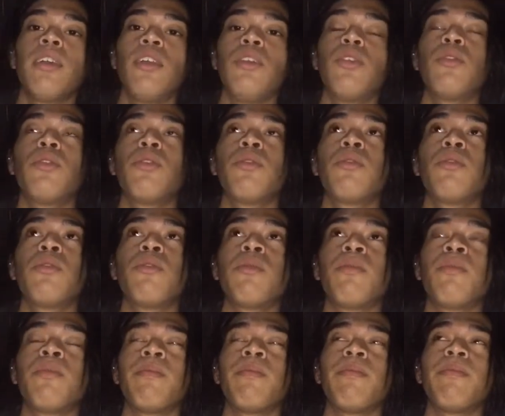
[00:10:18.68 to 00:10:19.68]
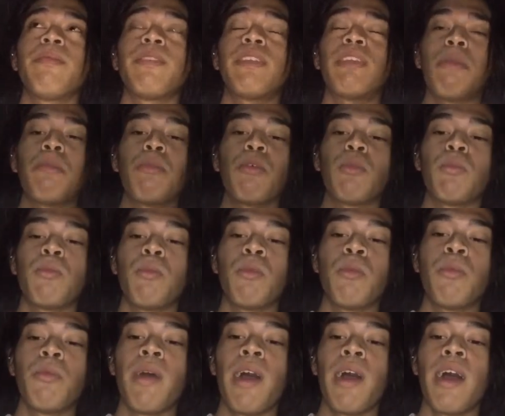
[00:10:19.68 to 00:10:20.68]
yung sipon
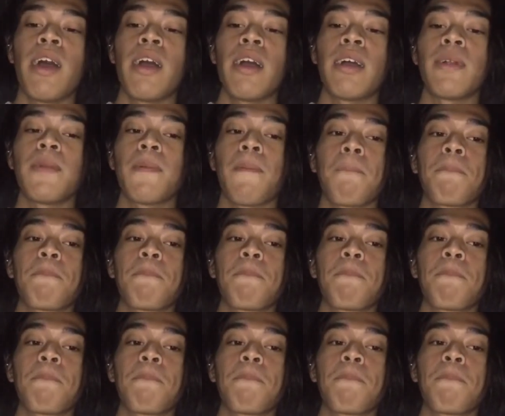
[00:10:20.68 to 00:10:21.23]
mo ba,